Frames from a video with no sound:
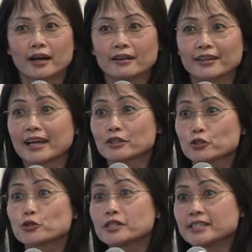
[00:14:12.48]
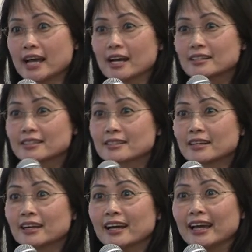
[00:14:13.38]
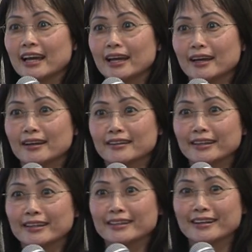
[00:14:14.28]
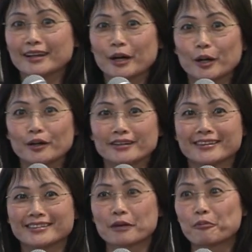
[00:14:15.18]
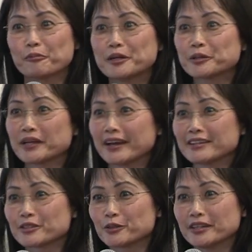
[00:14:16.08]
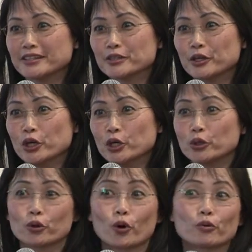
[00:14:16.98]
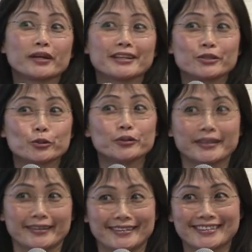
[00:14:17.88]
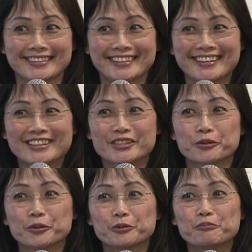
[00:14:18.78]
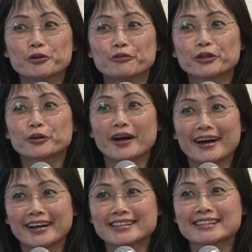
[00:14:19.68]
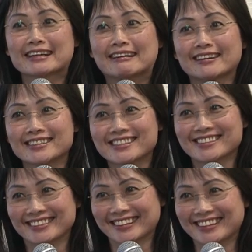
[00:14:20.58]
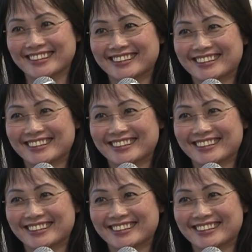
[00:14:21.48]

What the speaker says: the answer is yes. And the supplementary answer is you're already doing it. So you're moving your eyes constantly,